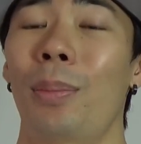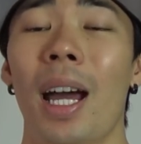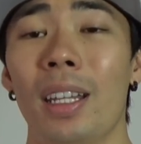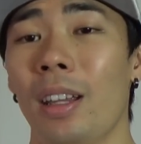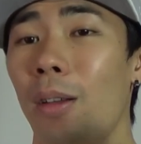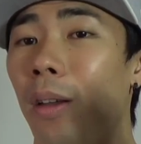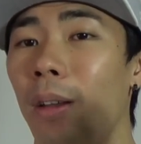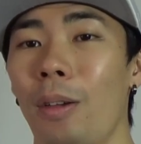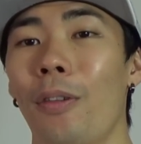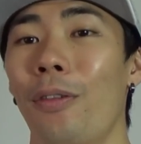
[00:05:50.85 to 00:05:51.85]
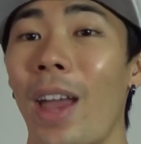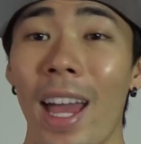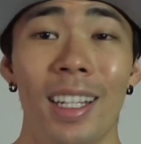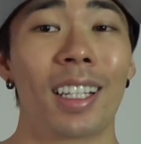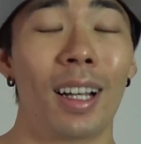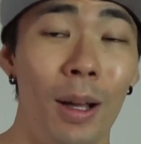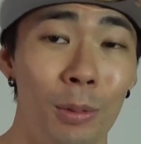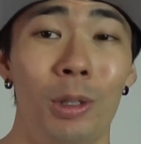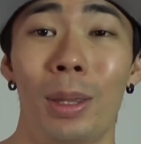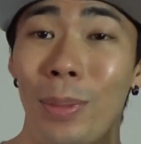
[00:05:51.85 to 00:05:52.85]
body fat
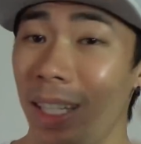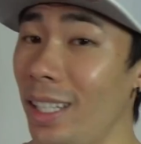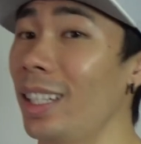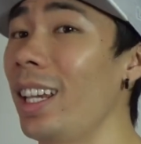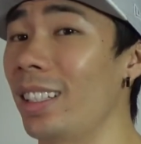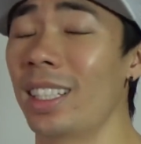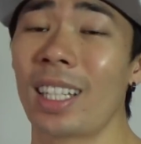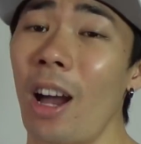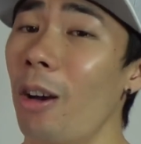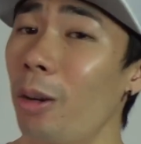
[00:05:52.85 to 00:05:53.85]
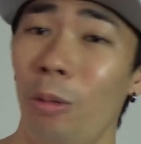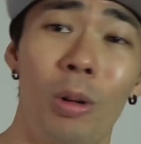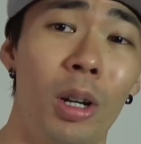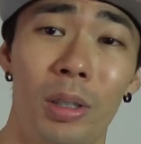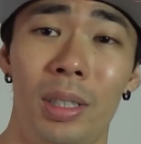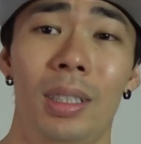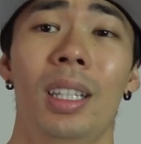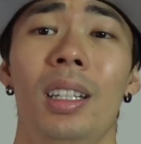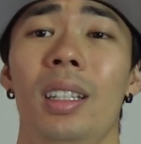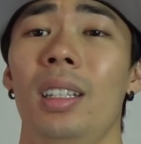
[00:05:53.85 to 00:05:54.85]
comes with making gains. That's how it works.